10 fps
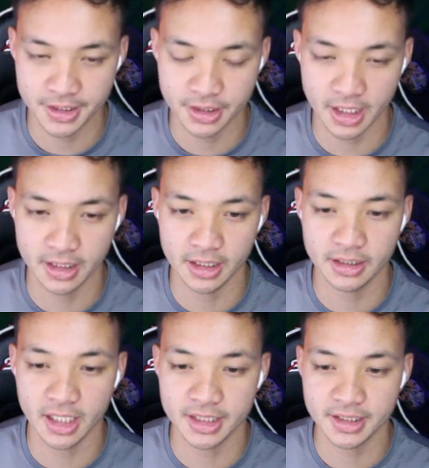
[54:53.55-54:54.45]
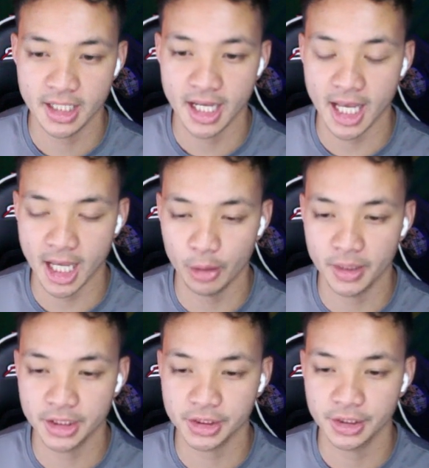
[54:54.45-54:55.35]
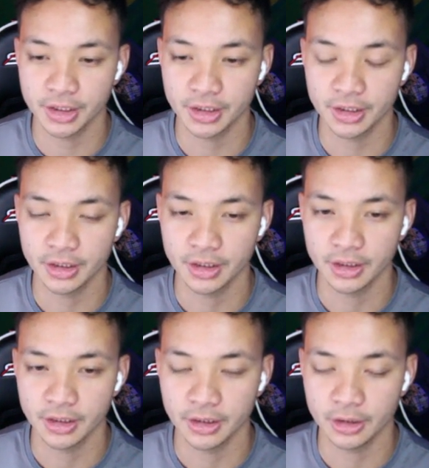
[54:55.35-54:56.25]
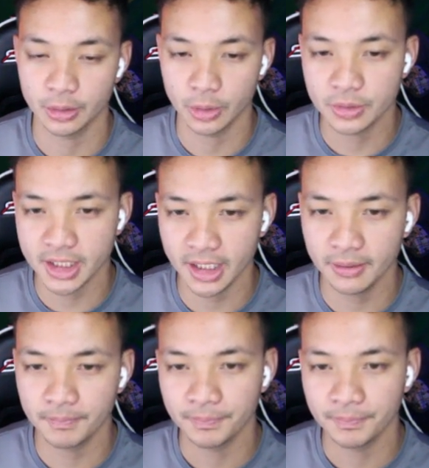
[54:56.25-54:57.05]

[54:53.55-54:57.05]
and then thus how much you're rotating.